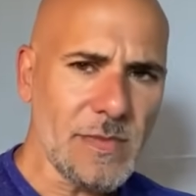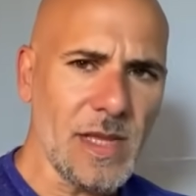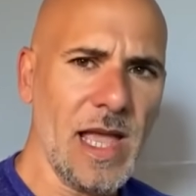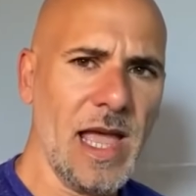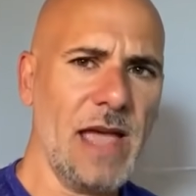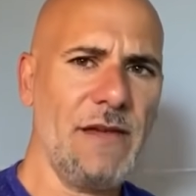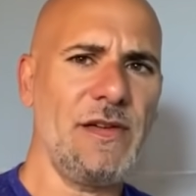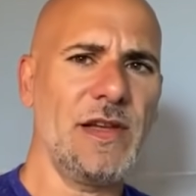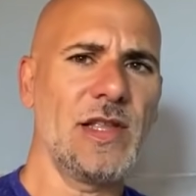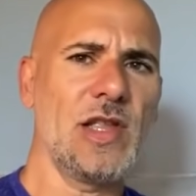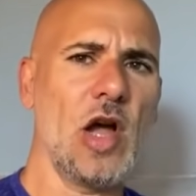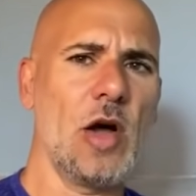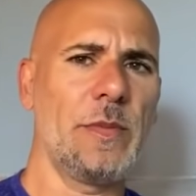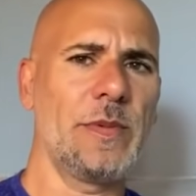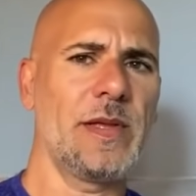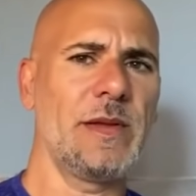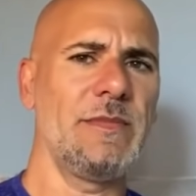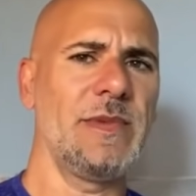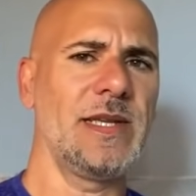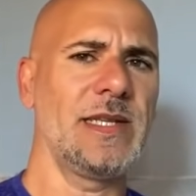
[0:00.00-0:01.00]
having the
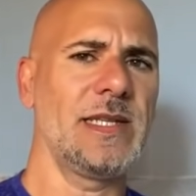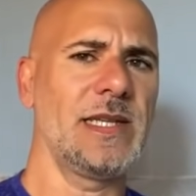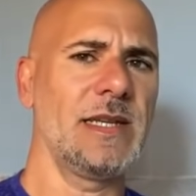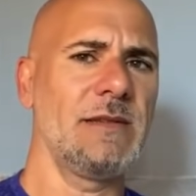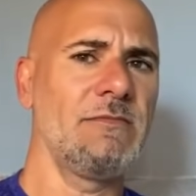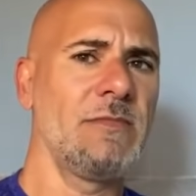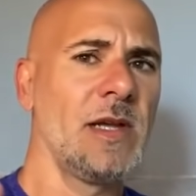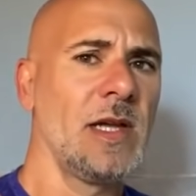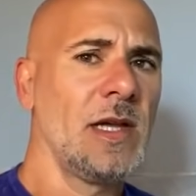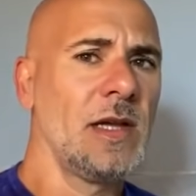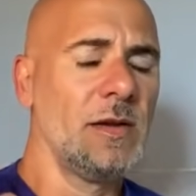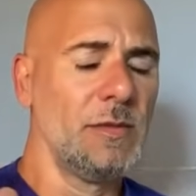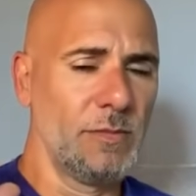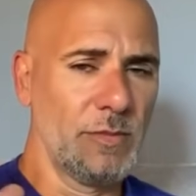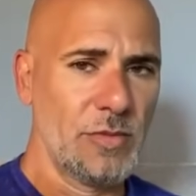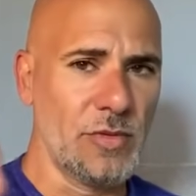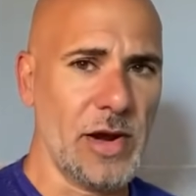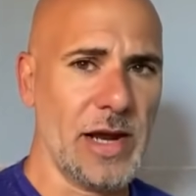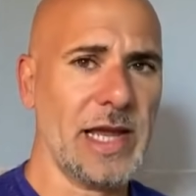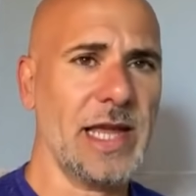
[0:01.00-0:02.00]
optimism,
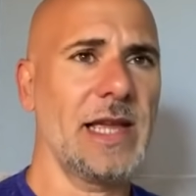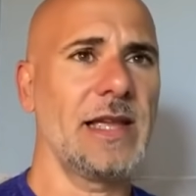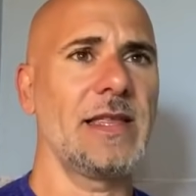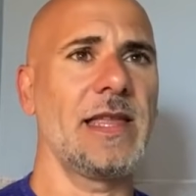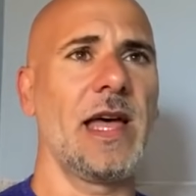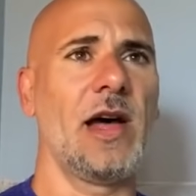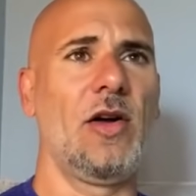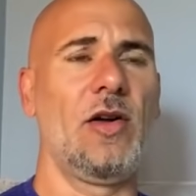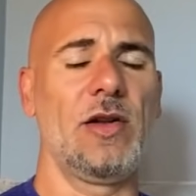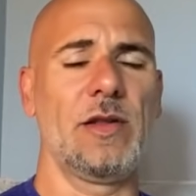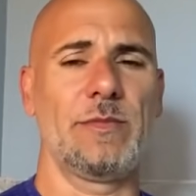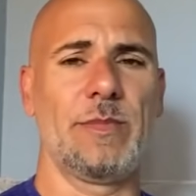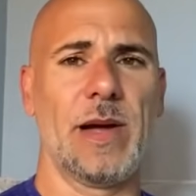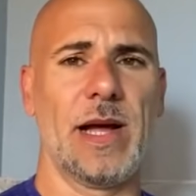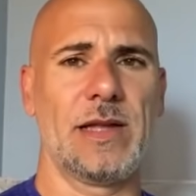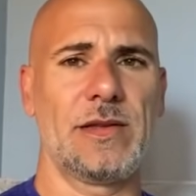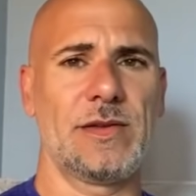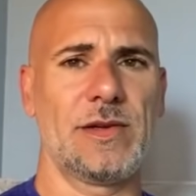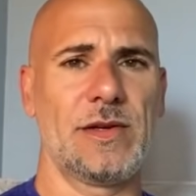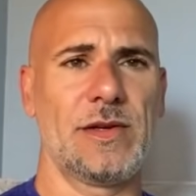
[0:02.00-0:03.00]
breaking the old
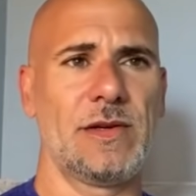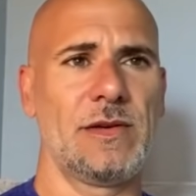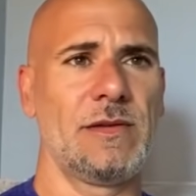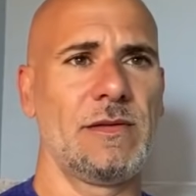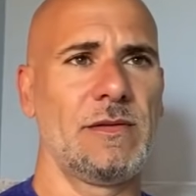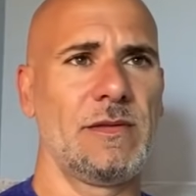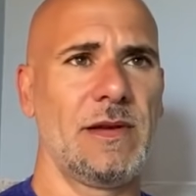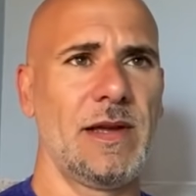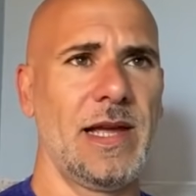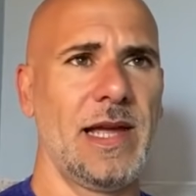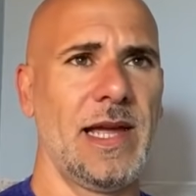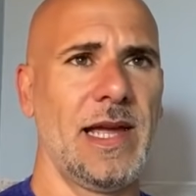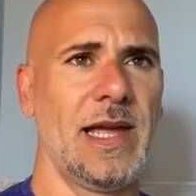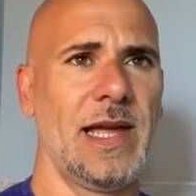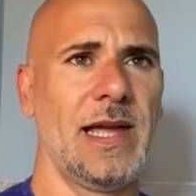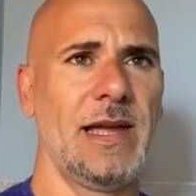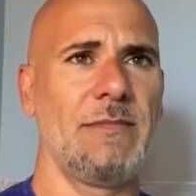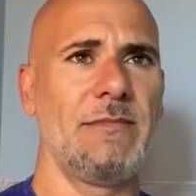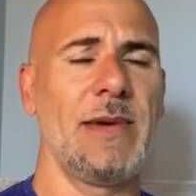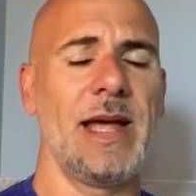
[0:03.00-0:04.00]
pattern,
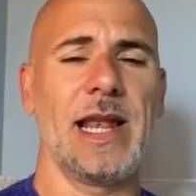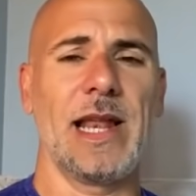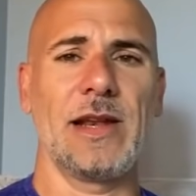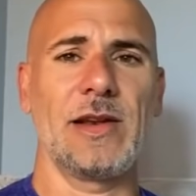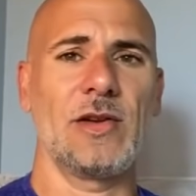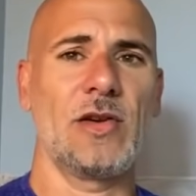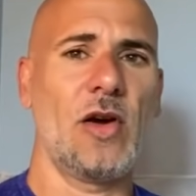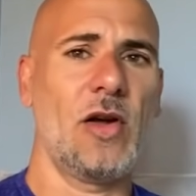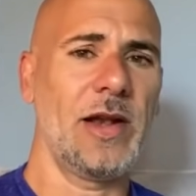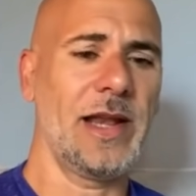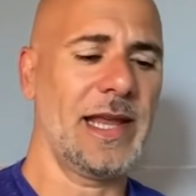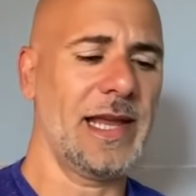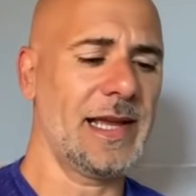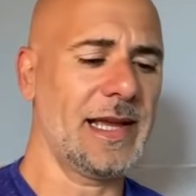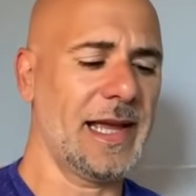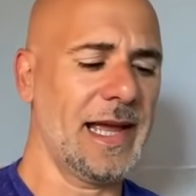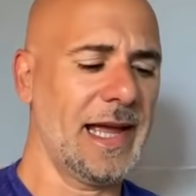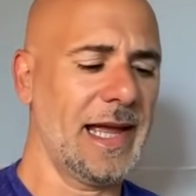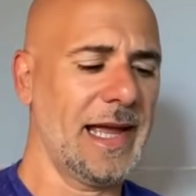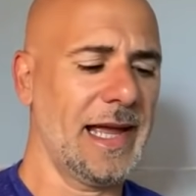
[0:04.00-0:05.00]

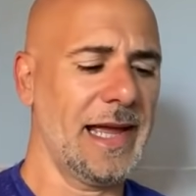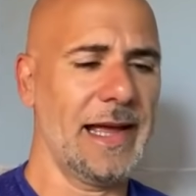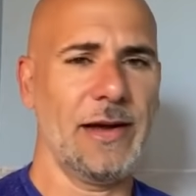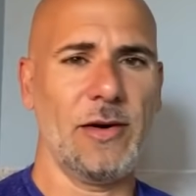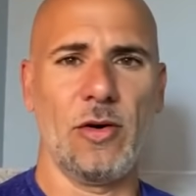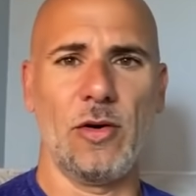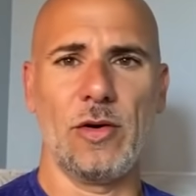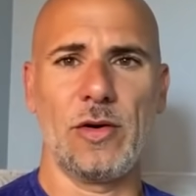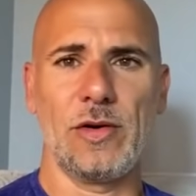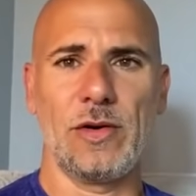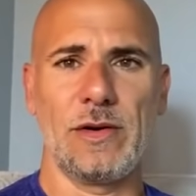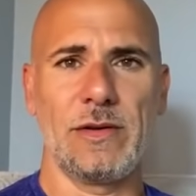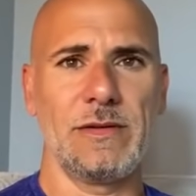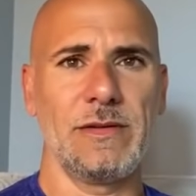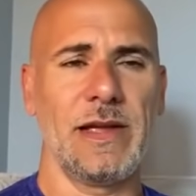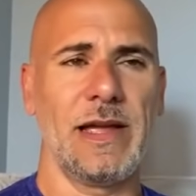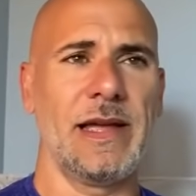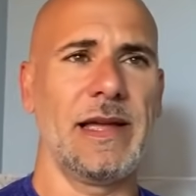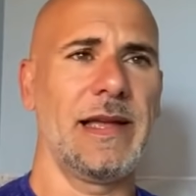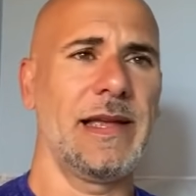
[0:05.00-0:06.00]
melancholic or
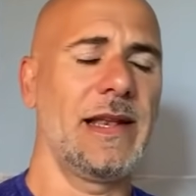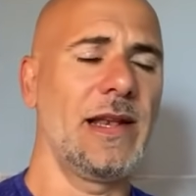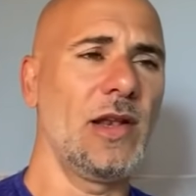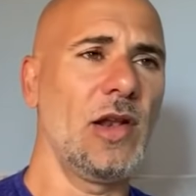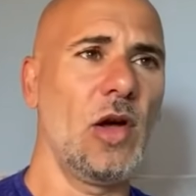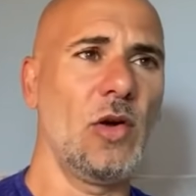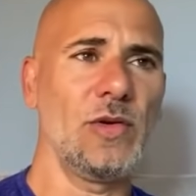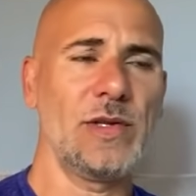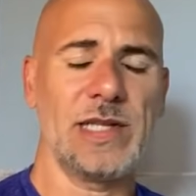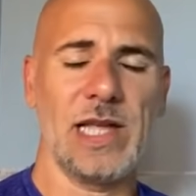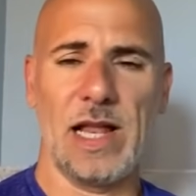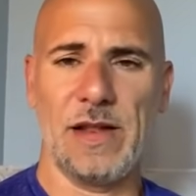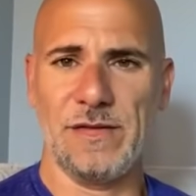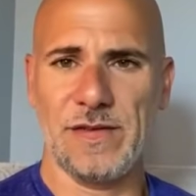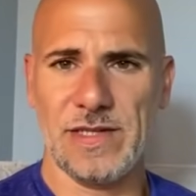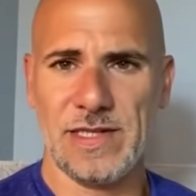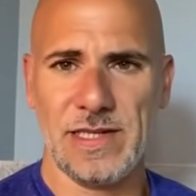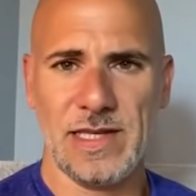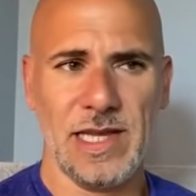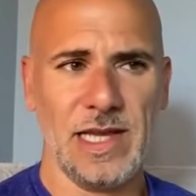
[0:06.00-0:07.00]
low
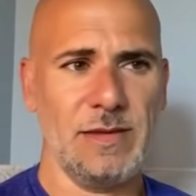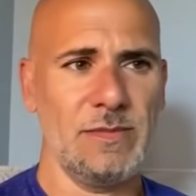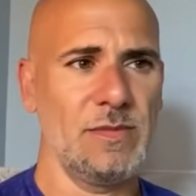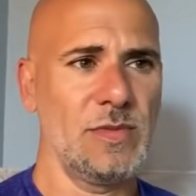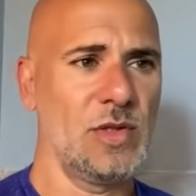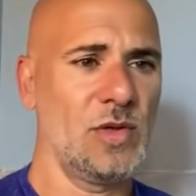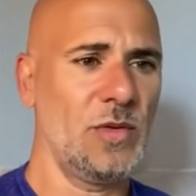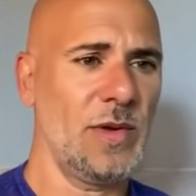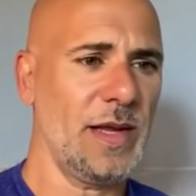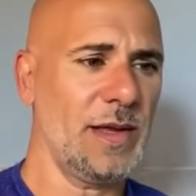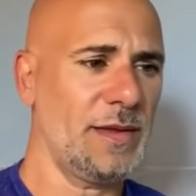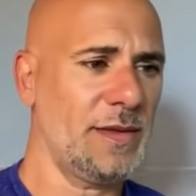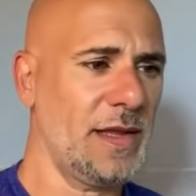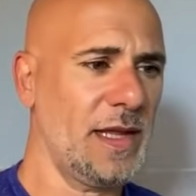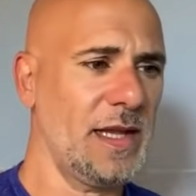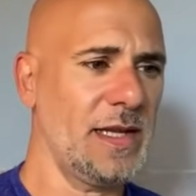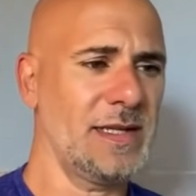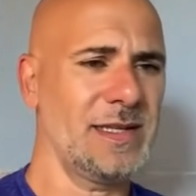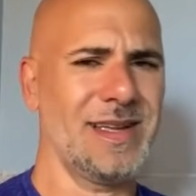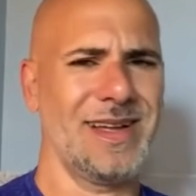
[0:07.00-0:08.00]
self-esteem, doing
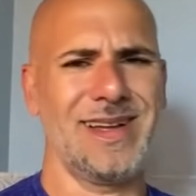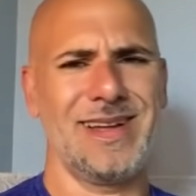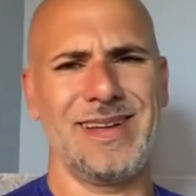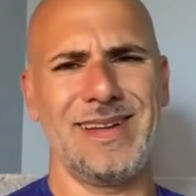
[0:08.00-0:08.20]
things.